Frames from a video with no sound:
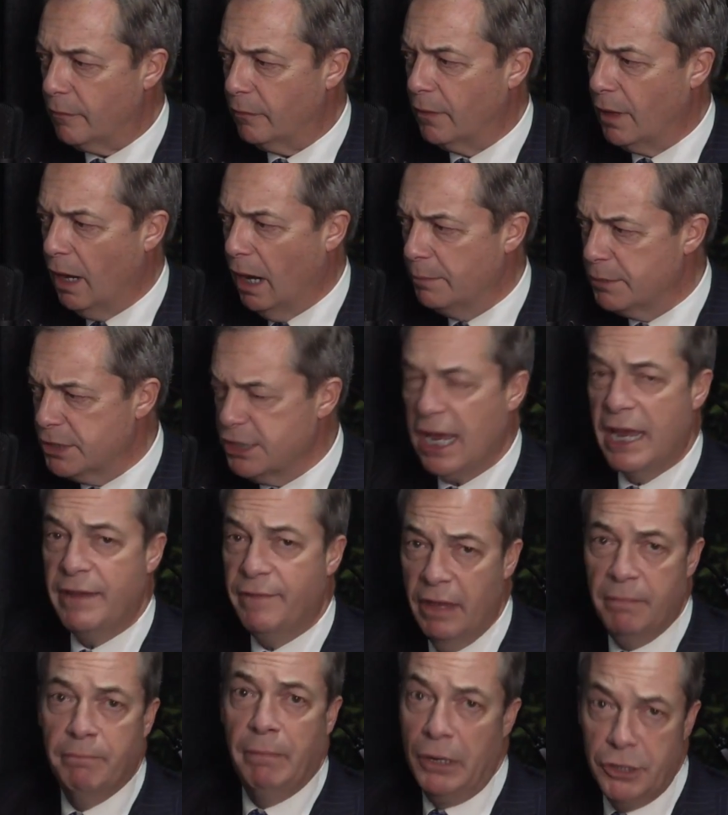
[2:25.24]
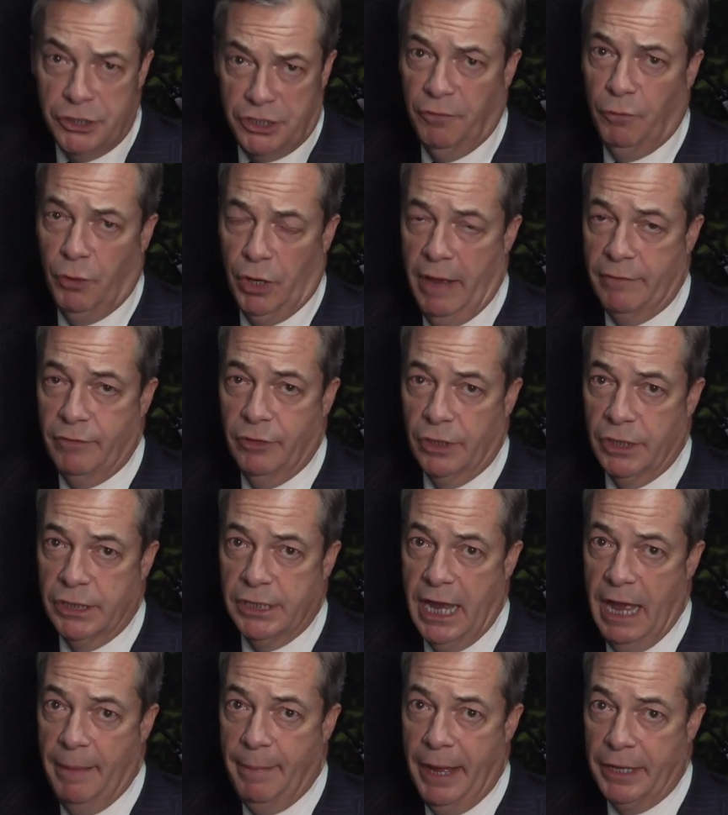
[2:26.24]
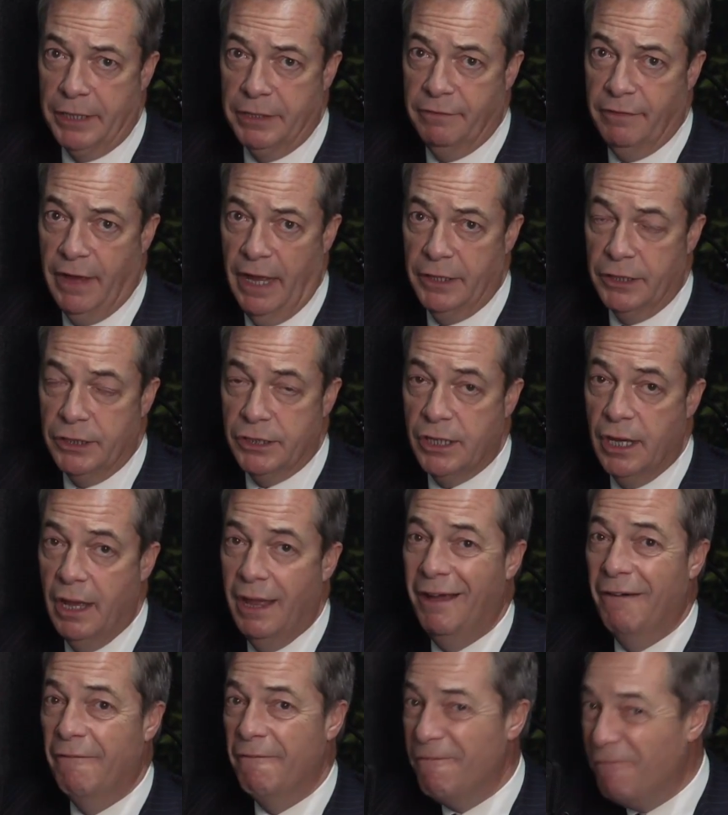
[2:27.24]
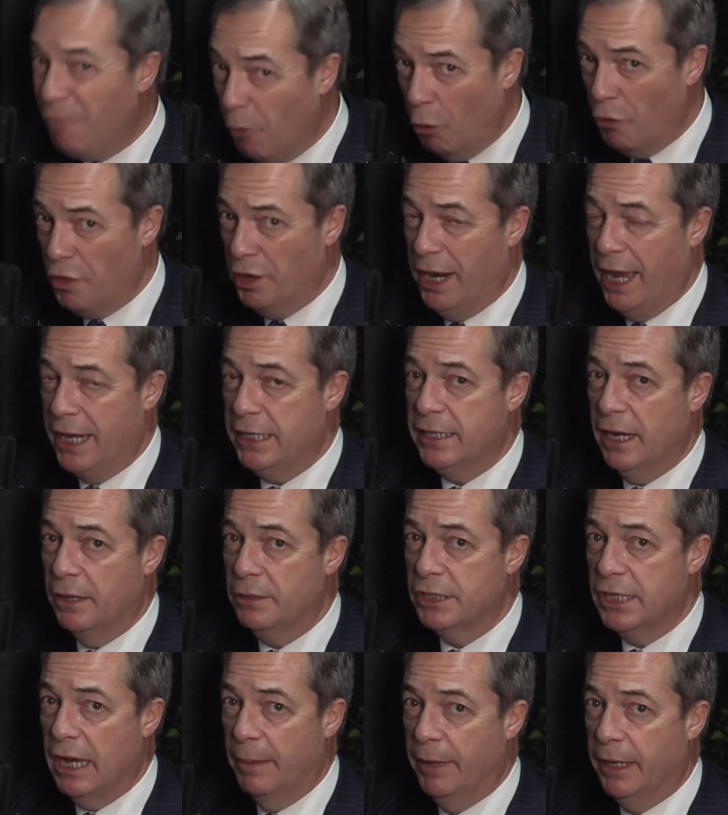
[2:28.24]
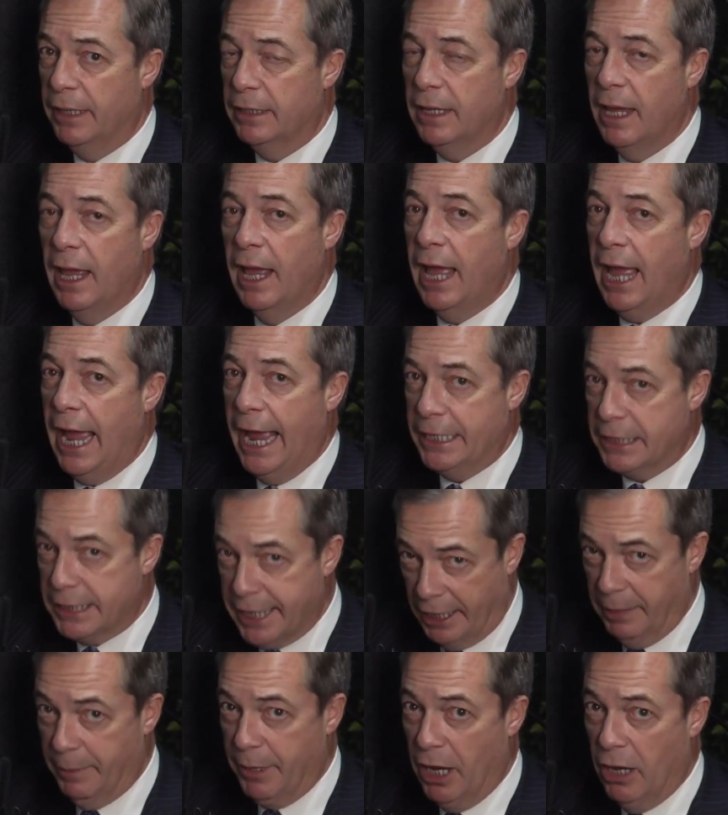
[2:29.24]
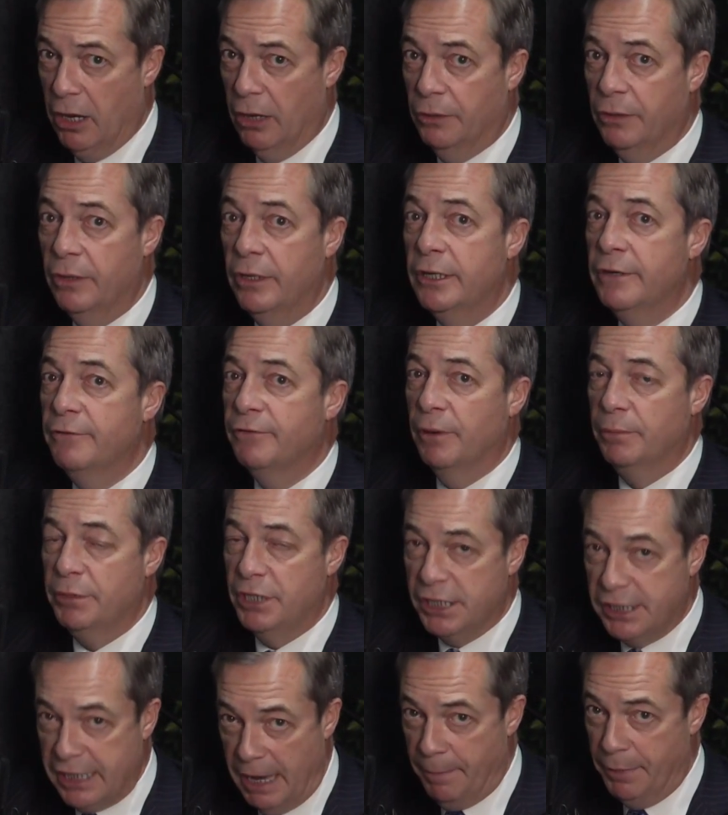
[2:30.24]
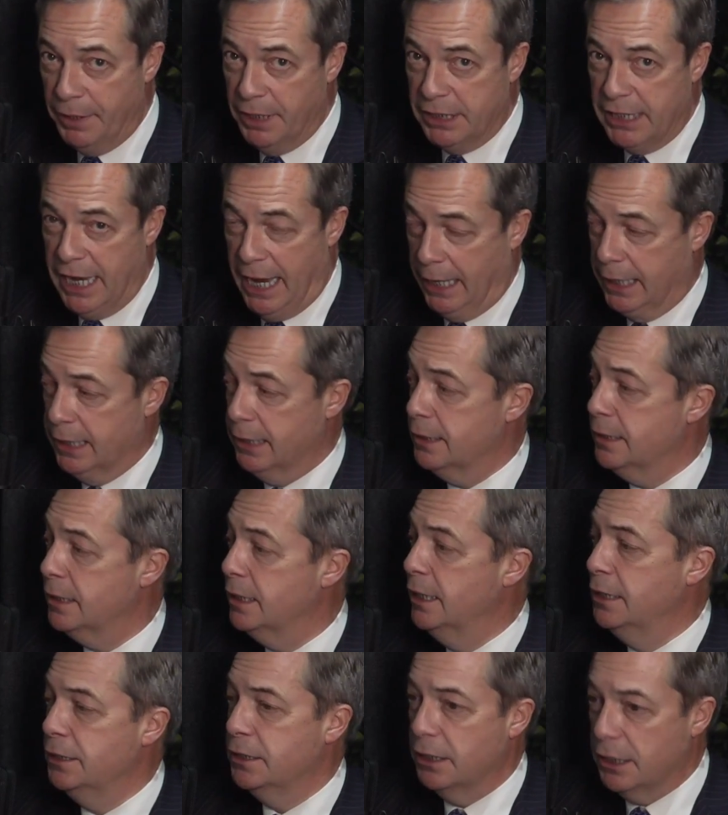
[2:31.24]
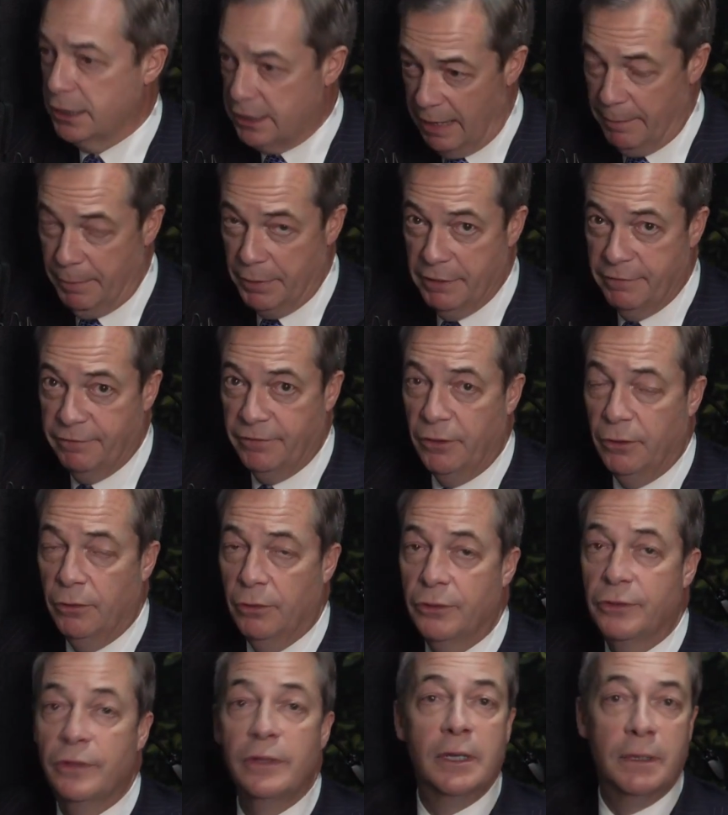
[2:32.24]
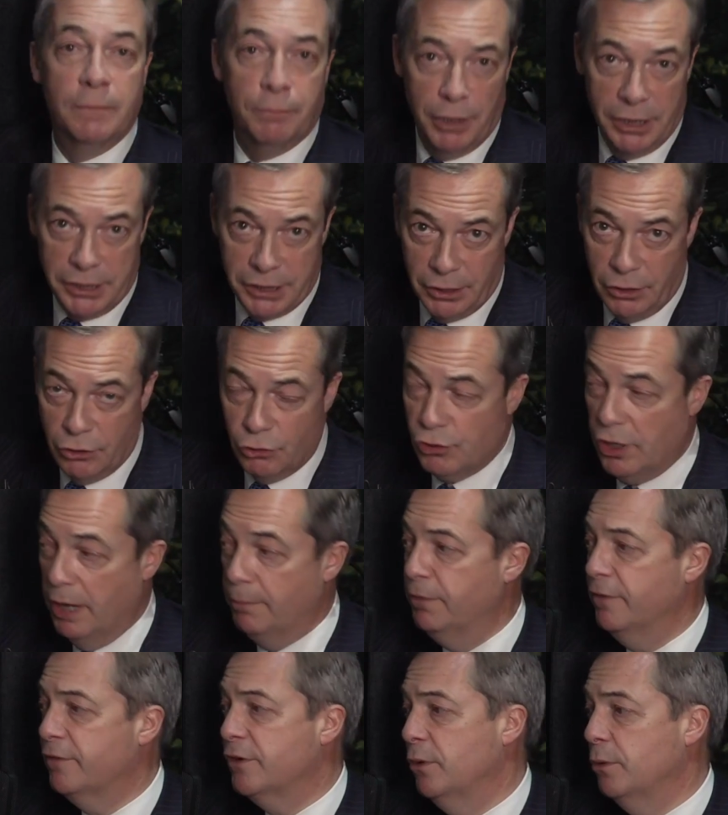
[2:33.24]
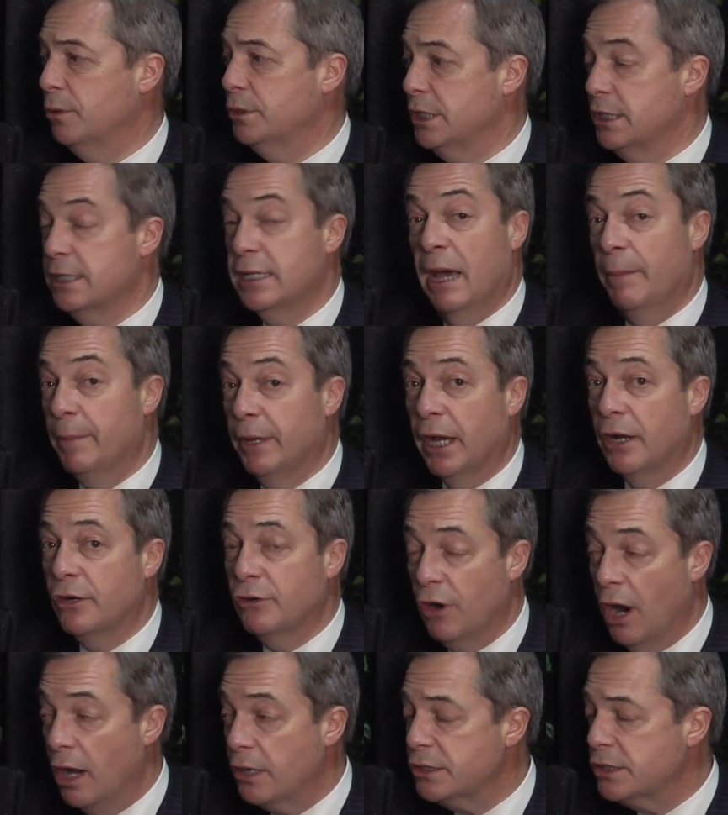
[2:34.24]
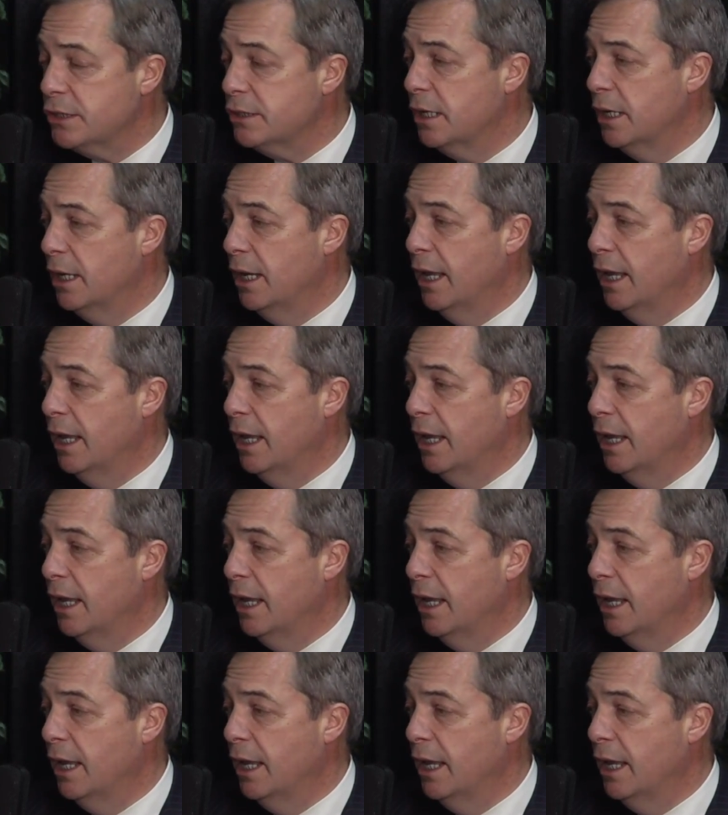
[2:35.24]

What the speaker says: I'm saving most of what I've got to say about defence for the NATO summit. It's going to be on from December the 2nd to December the 4th. President Trump, of course, is coming across.